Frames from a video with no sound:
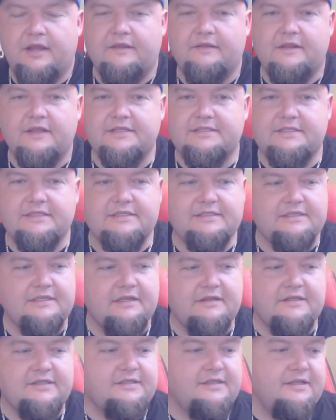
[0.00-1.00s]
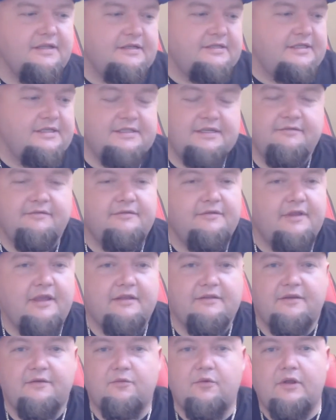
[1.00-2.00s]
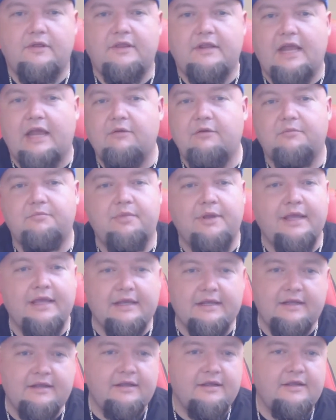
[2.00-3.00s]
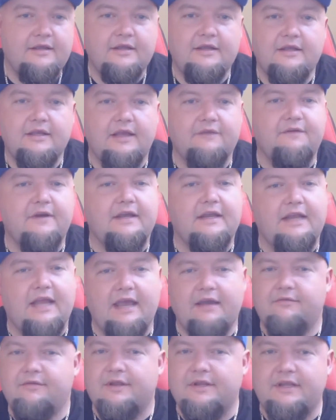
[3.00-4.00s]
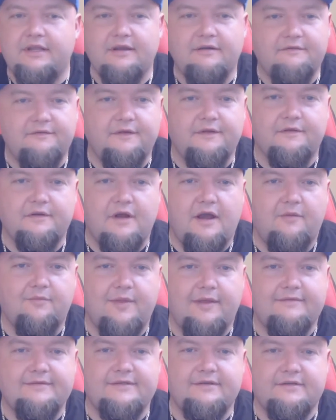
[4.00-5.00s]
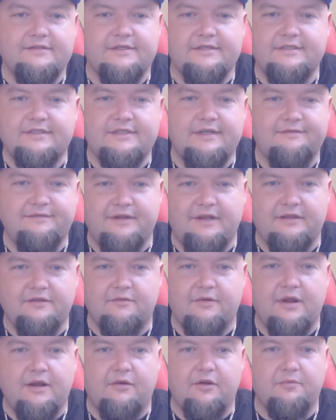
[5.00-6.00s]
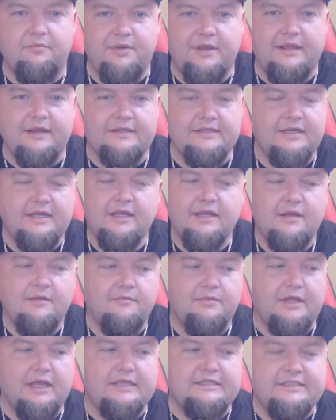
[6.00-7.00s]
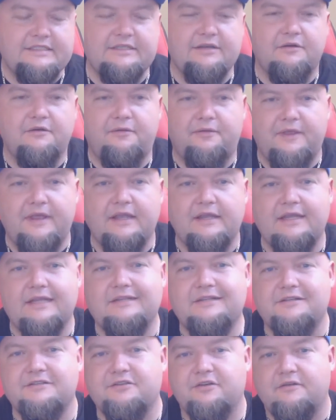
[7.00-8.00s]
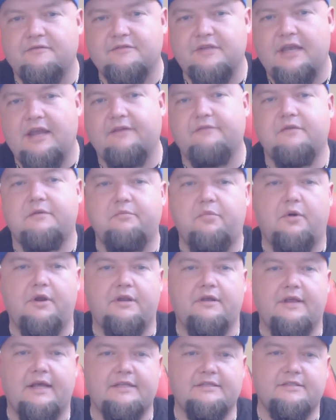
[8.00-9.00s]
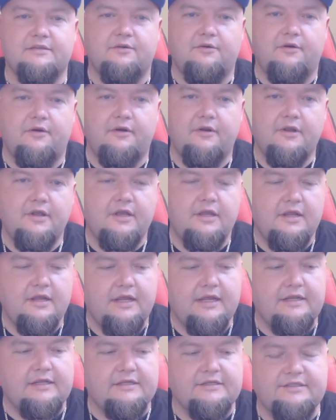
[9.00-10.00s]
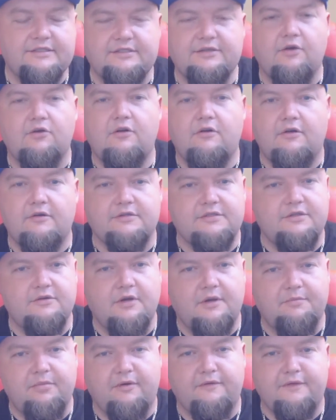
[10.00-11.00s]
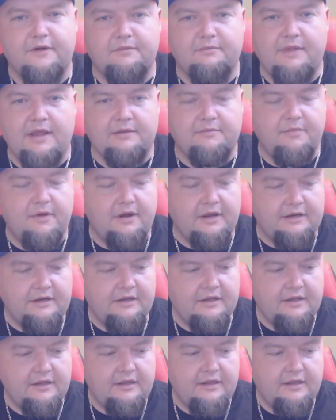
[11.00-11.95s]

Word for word: and this is even like the one that I would pick if I could have any of the Complyfe series. This is definitely not the one I would have picked, but I still think it deserves every point of that score. It is so close to a perfect mech mod,